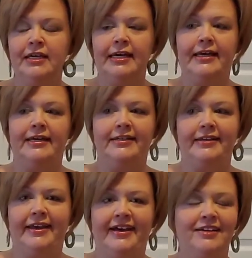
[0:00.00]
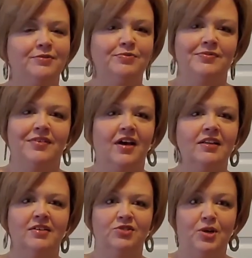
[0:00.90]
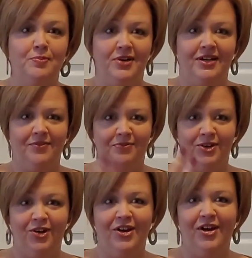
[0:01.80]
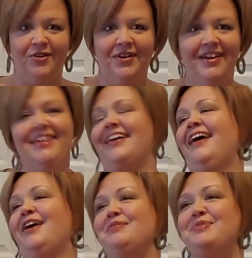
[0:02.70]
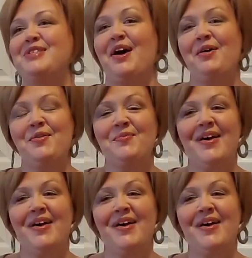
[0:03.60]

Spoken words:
And yeah, I love Jeopardy. There you go. So